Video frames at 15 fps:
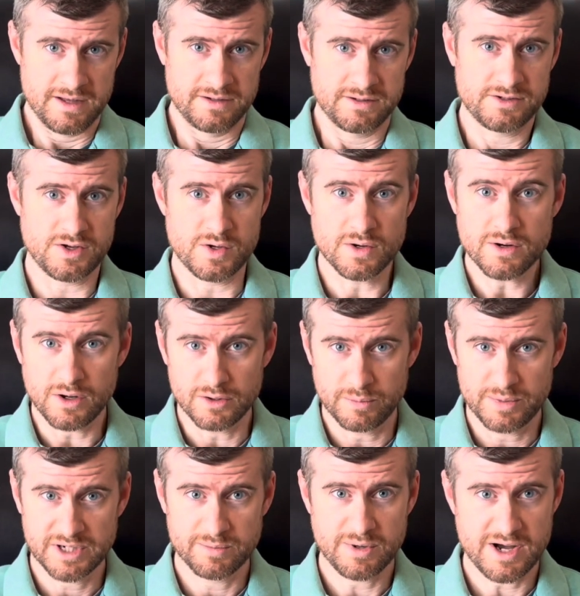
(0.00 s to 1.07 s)
So you call the
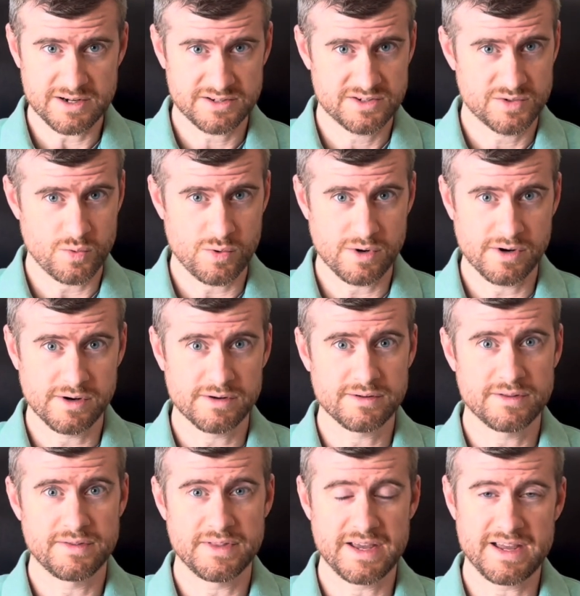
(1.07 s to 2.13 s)
big box
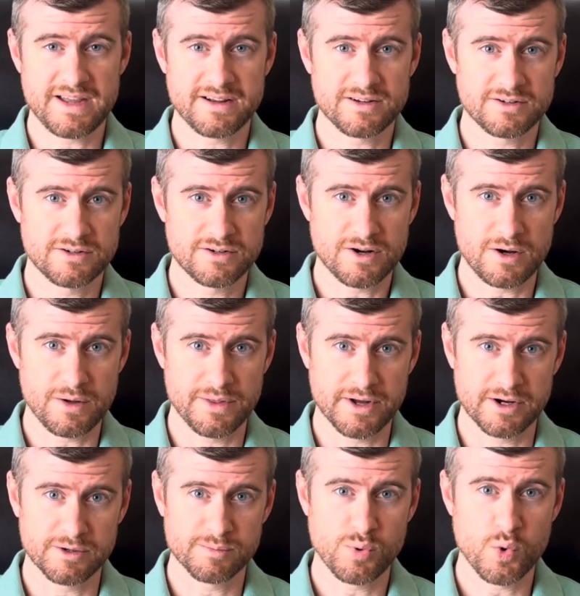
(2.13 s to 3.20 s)
store, they call
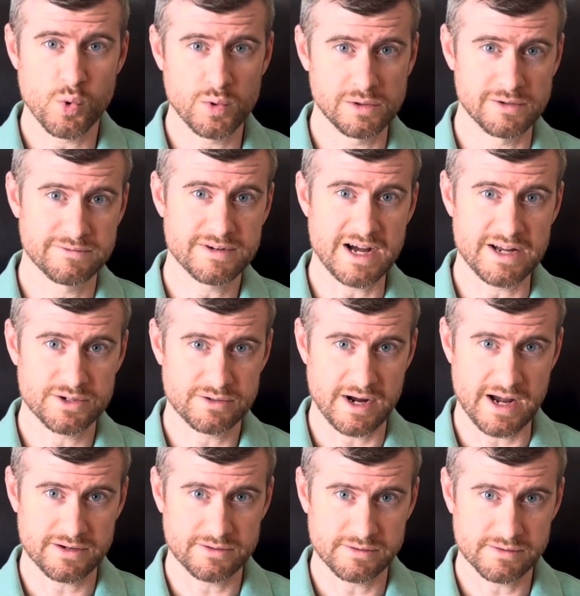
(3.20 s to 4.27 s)
their pool of
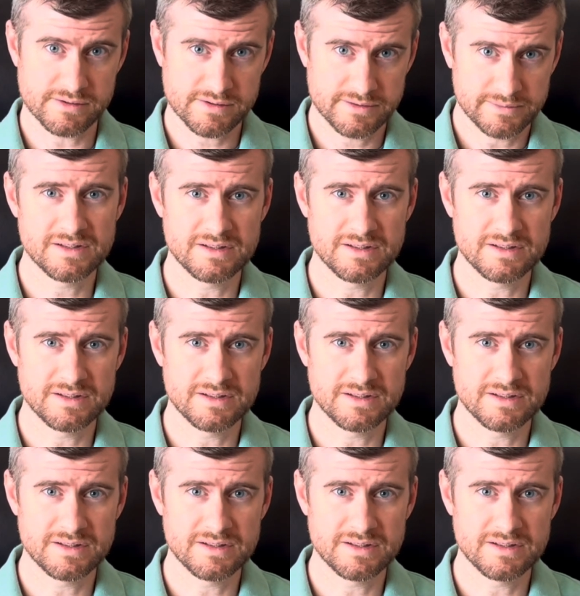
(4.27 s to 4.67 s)
contractors.